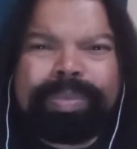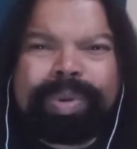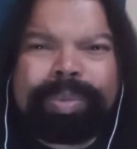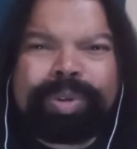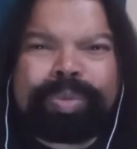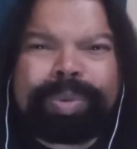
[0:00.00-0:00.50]

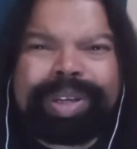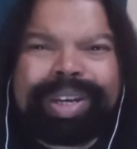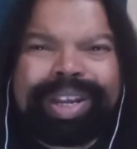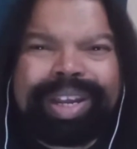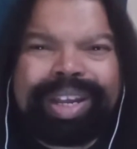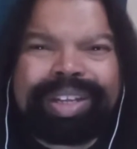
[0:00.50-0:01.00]
but between
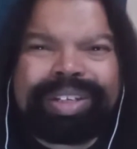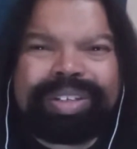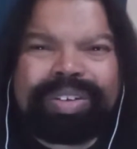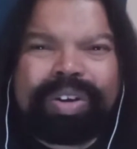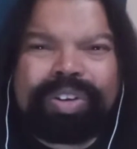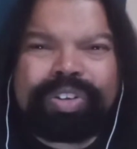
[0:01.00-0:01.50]
that
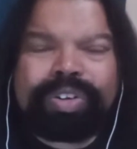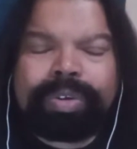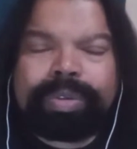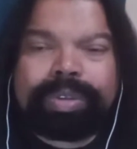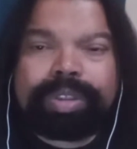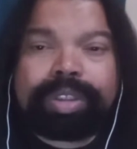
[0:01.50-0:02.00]
and
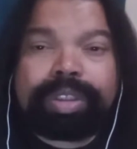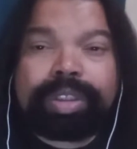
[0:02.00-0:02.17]
also,